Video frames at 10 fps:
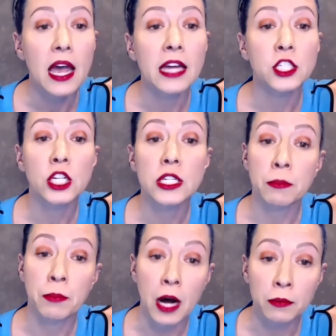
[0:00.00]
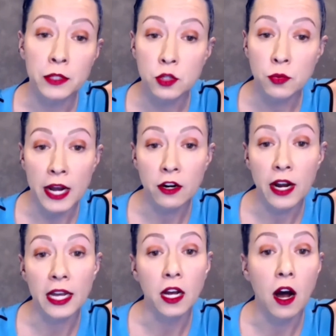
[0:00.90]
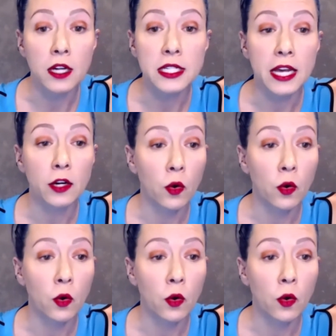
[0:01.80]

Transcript: and she is a published writer and content